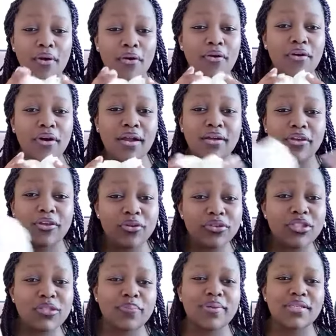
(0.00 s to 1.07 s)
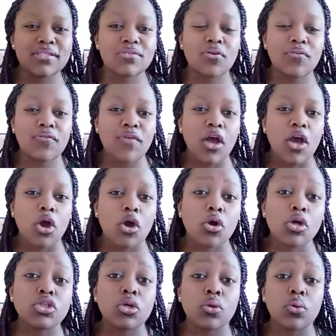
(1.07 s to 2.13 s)
or a huge piece of
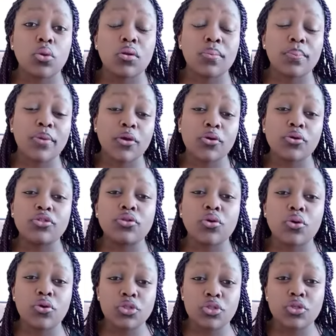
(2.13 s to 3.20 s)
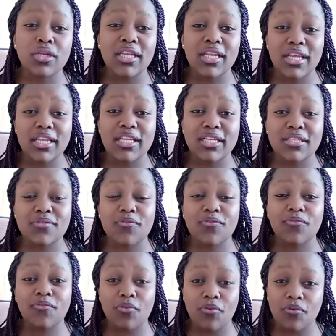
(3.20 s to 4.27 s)
cotton wool because you're going to need it
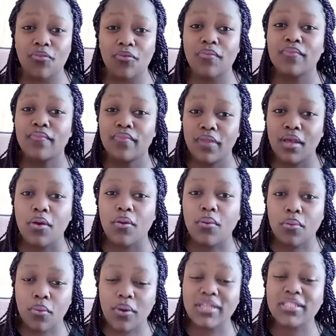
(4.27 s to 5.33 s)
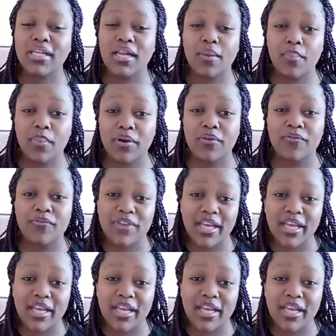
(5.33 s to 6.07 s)
for quite a number of